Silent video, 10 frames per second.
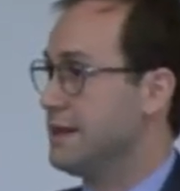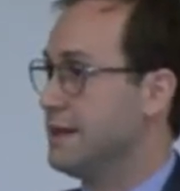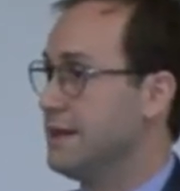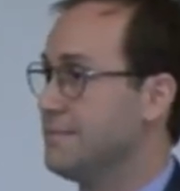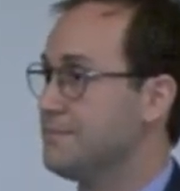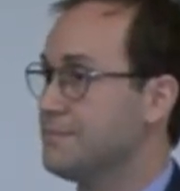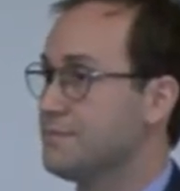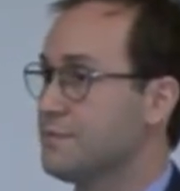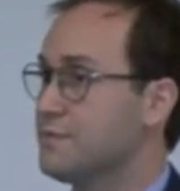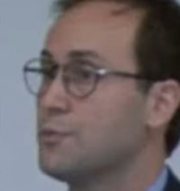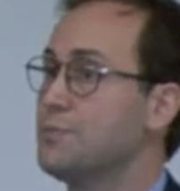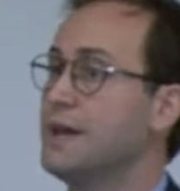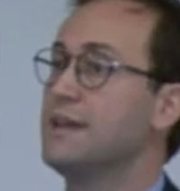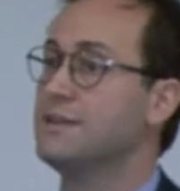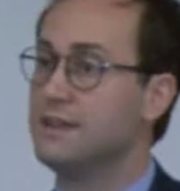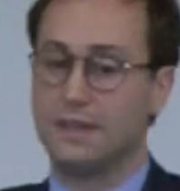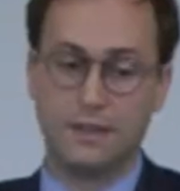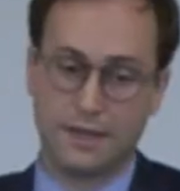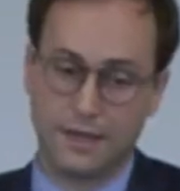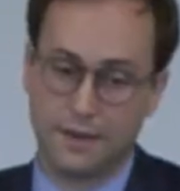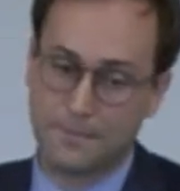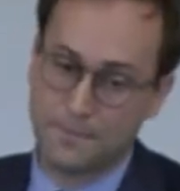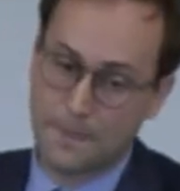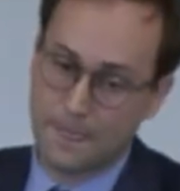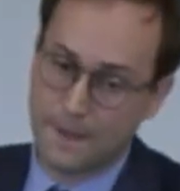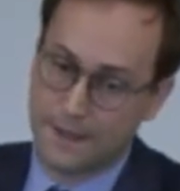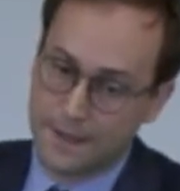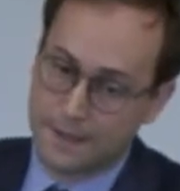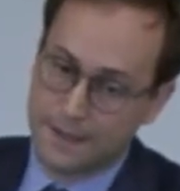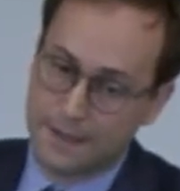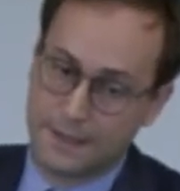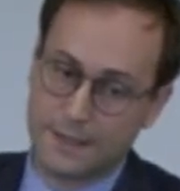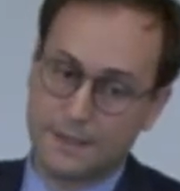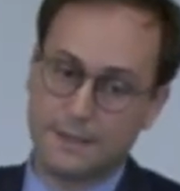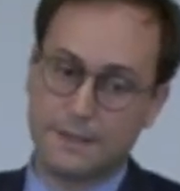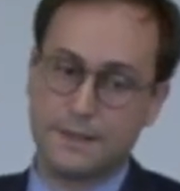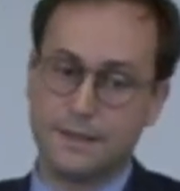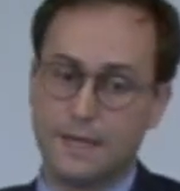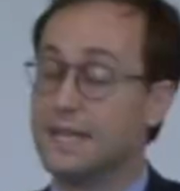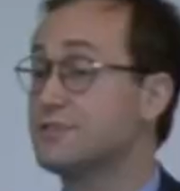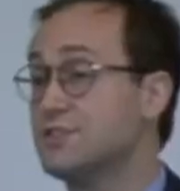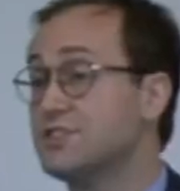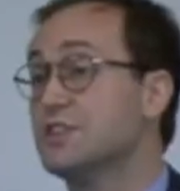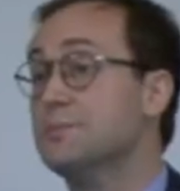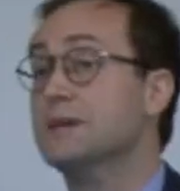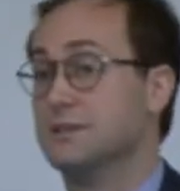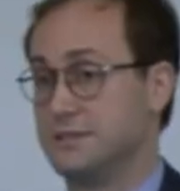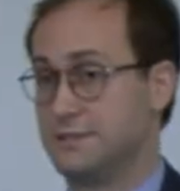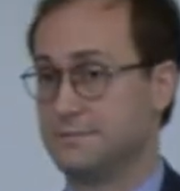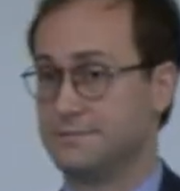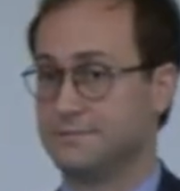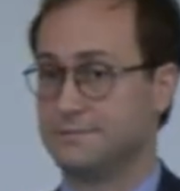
uh, from paying the uh, uh electricity bills.